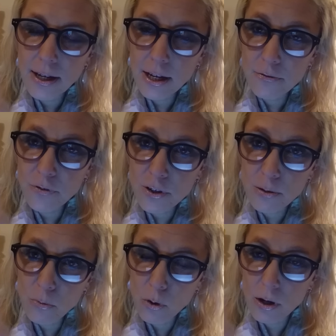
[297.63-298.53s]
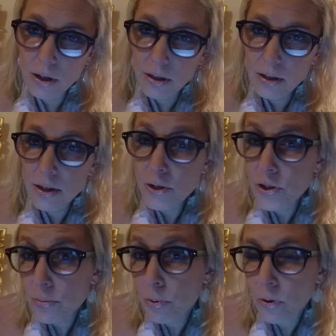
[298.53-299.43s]
and furthermore,
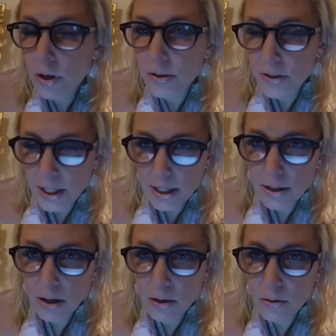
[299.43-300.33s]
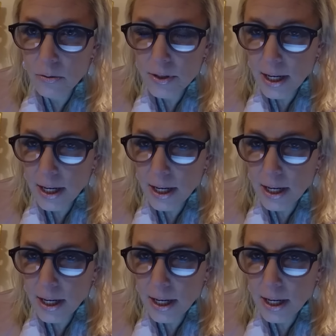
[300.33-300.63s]
support the ego